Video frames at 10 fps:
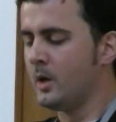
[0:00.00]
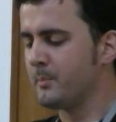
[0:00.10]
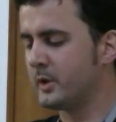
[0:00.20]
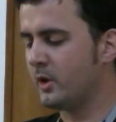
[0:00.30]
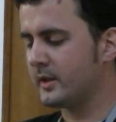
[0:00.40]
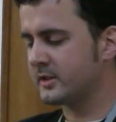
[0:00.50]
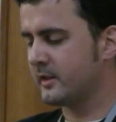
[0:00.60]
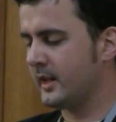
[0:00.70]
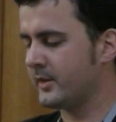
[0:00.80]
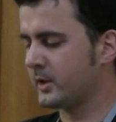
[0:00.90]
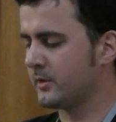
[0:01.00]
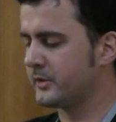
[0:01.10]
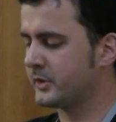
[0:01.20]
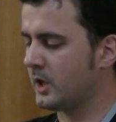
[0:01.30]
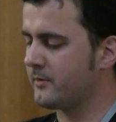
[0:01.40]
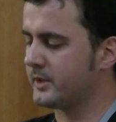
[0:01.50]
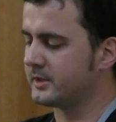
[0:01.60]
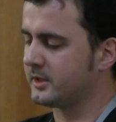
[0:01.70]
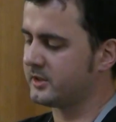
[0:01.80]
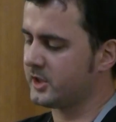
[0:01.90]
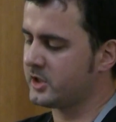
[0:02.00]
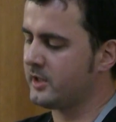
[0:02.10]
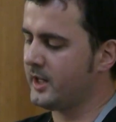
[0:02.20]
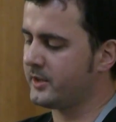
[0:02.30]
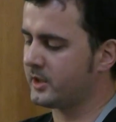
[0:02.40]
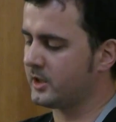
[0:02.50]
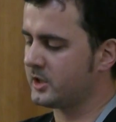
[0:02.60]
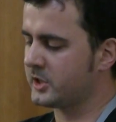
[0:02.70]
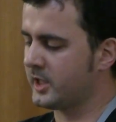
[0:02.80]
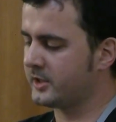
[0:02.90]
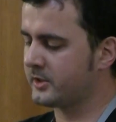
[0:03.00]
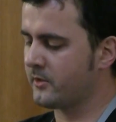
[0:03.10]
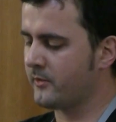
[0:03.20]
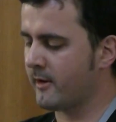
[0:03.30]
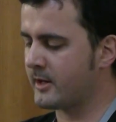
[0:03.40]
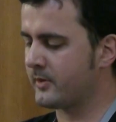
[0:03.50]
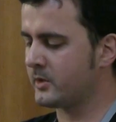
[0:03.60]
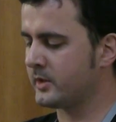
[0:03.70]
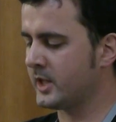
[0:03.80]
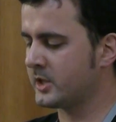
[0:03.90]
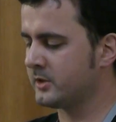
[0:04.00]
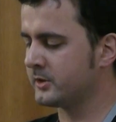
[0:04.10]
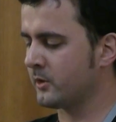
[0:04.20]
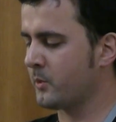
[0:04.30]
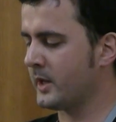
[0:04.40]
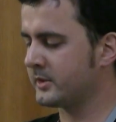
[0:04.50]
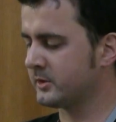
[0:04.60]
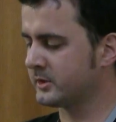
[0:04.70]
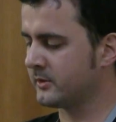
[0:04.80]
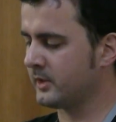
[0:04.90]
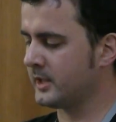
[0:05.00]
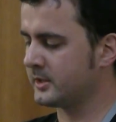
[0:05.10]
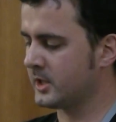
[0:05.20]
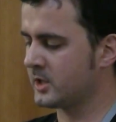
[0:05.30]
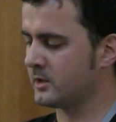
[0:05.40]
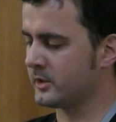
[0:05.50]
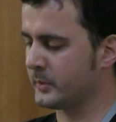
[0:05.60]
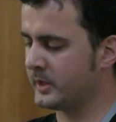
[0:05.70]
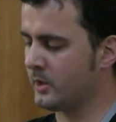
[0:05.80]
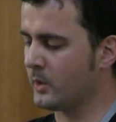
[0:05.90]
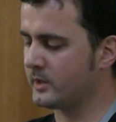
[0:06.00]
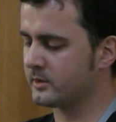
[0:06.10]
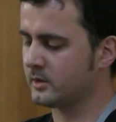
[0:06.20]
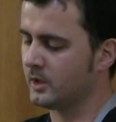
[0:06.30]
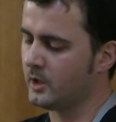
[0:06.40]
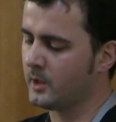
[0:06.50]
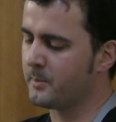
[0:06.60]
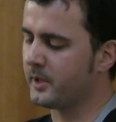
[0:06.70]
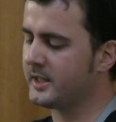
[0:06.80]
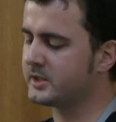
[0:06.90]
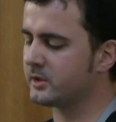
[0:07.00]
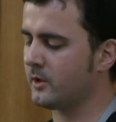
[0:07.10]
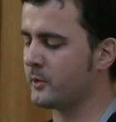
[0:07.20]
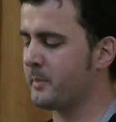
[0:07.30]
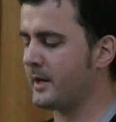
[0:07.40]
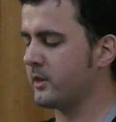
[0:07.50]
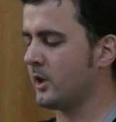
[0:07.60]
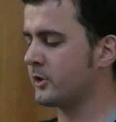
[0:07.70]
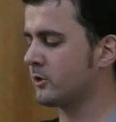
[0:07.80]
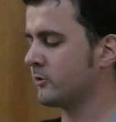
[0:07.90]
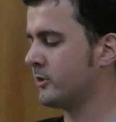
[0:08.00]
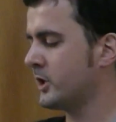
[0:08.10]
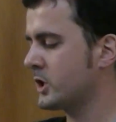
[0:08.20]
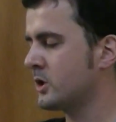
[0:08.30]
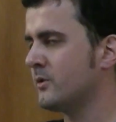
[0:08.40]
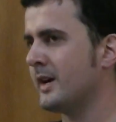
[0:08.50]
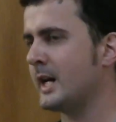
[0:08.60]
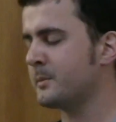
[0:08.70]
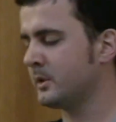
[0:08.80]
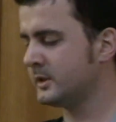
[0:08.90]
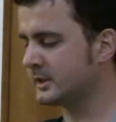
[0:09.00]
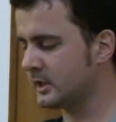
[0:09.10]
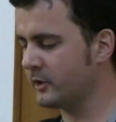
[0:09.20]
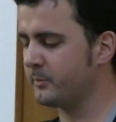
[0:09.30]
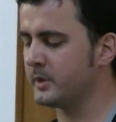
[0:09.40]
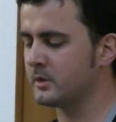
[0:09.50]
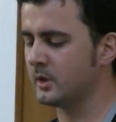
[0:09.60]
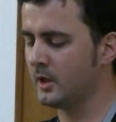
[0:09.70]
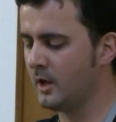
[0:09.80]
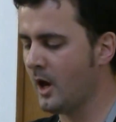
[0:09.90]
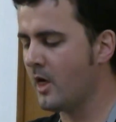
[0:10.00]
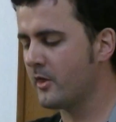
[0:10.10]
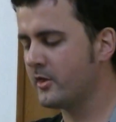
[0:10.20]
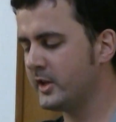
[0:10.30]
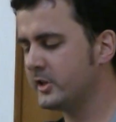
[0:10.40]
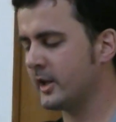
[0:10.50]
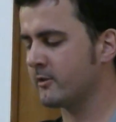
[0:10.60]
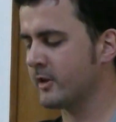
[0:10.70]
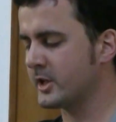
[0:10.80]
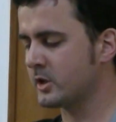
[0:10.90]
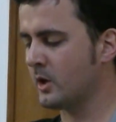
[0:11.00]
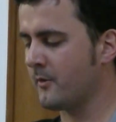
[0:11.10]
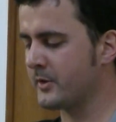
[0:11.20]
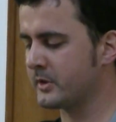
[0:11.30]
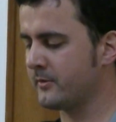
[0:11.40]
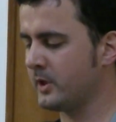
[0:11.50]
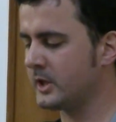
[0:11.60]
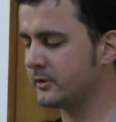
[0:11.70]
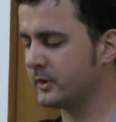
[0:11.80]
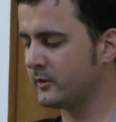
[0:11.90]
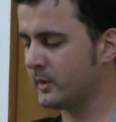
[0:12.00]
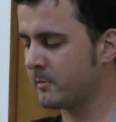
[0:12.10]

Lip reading: But not as an ethic of service. Such an ethic shakes the very foundations of Western civilization as we know it. In place of the pathological tradition of animal enslavement, the generation offers a philosophy of